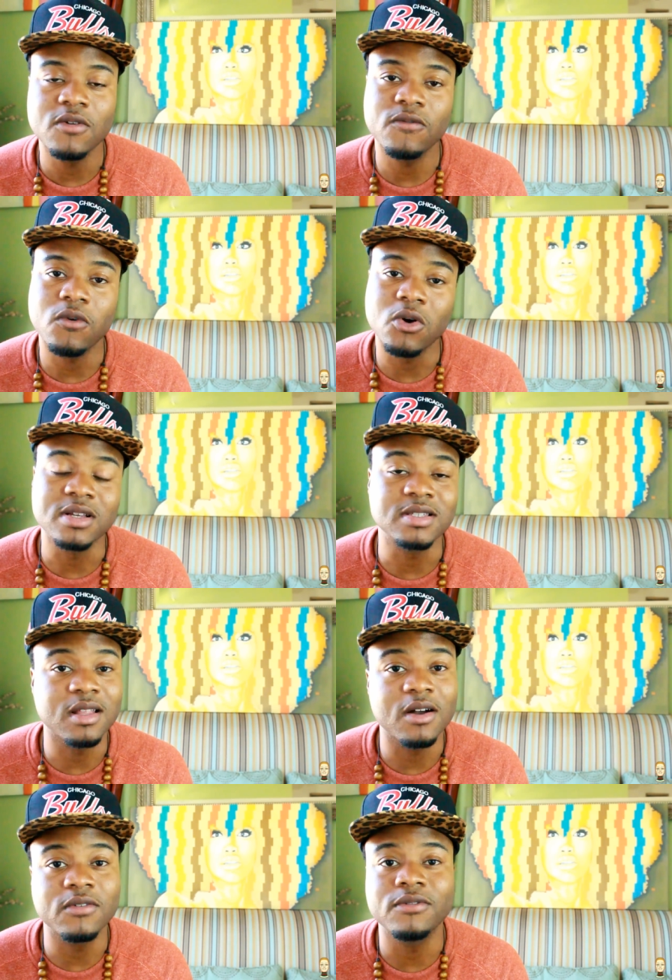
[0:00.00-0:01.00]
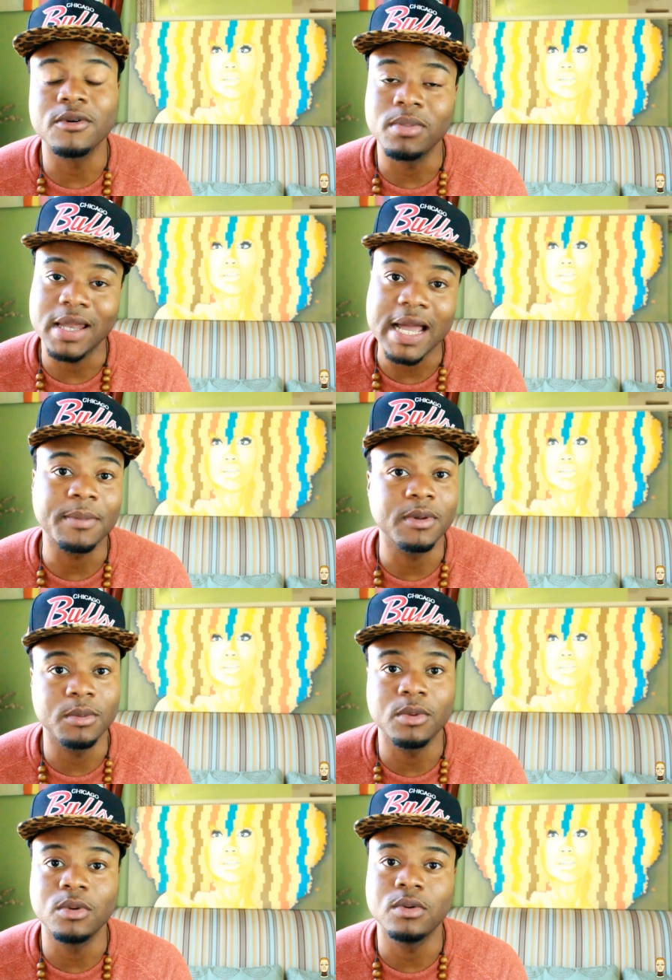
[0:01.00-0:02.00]
for his love for black
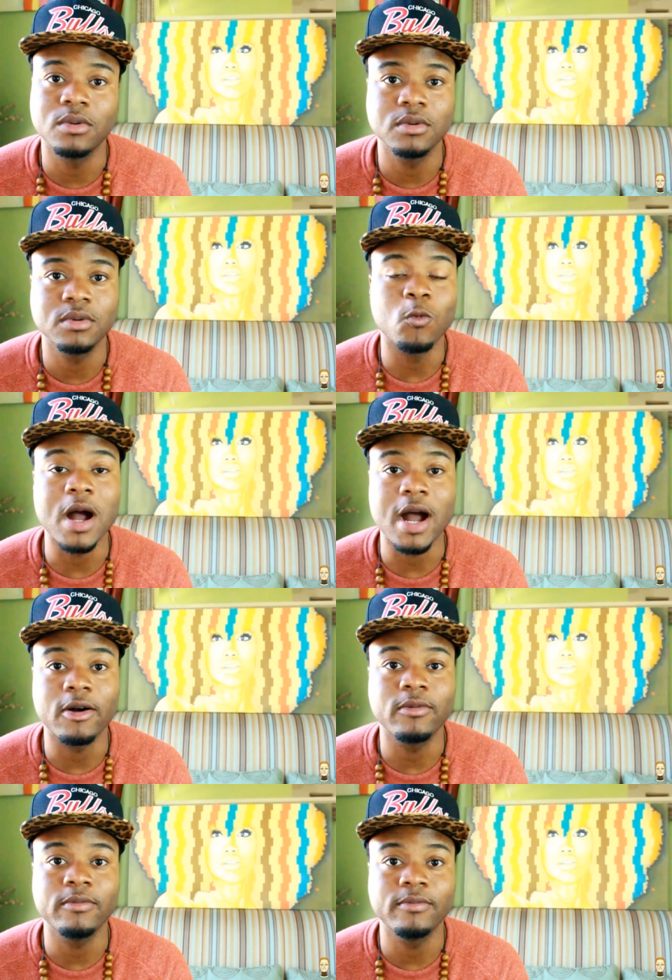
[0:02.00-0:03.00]
people. Wow.